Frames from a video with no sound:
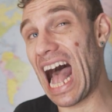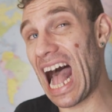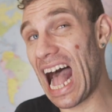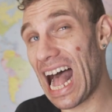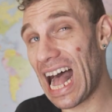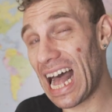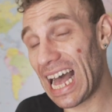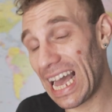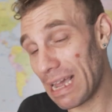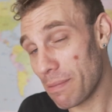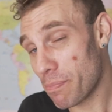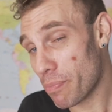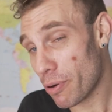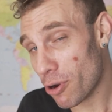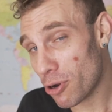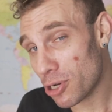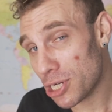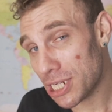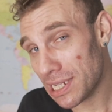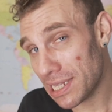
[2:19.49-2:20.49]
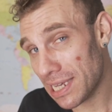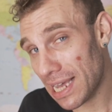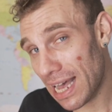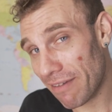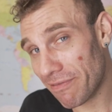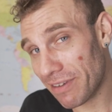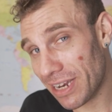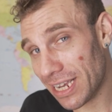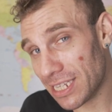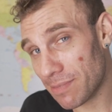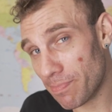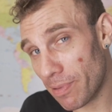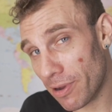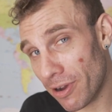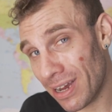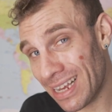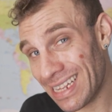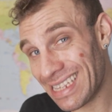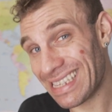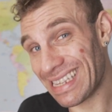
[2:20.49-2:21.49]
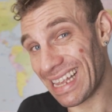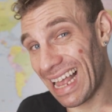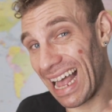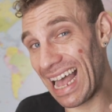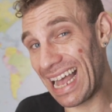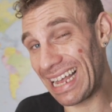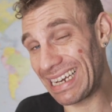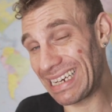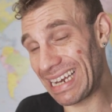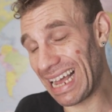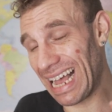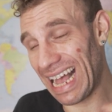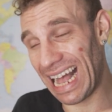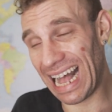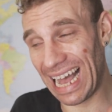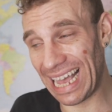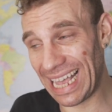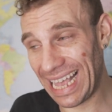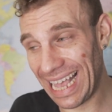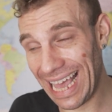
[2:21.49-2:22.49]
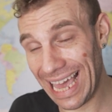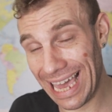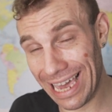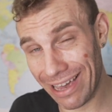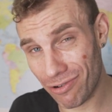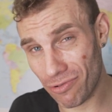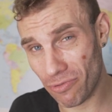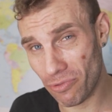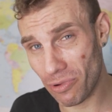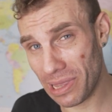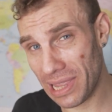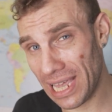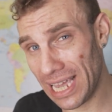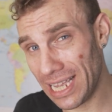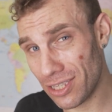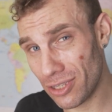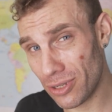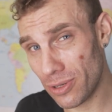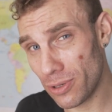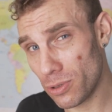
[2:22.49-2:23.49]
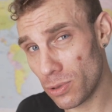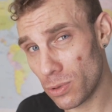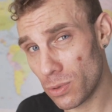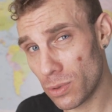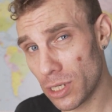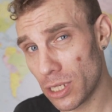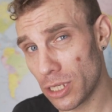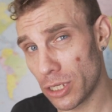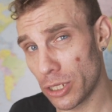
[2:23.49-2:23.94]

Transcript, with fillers: I personally haven't experienced and I can't relate to,